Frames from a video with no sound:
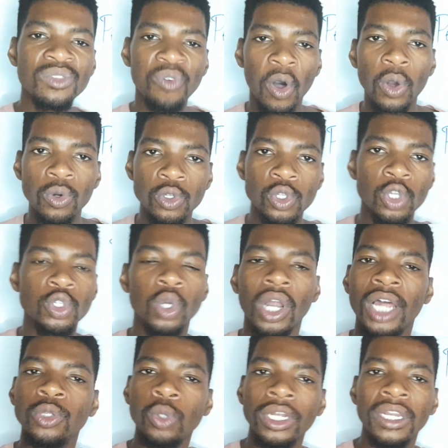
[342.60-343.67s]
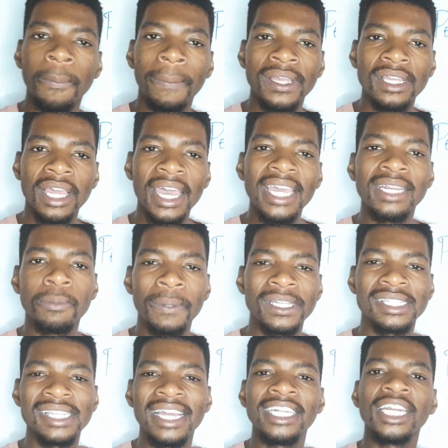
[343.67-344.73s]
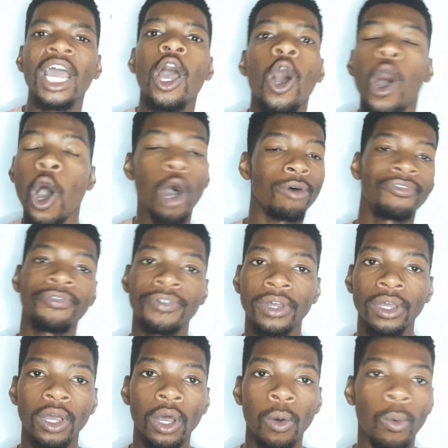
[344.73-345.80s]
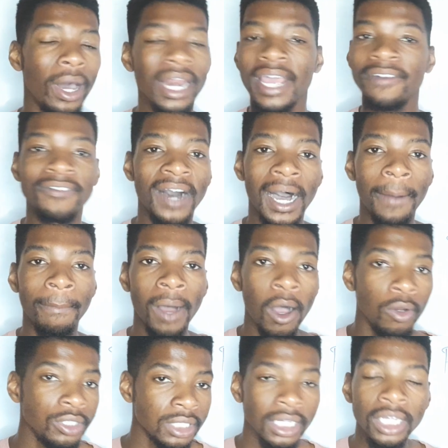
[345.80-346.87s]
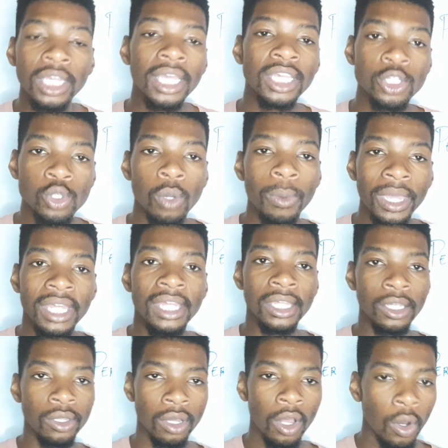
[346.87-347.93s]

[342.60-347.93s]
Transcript: phone uzoyithola 28% off whatever amount izobe.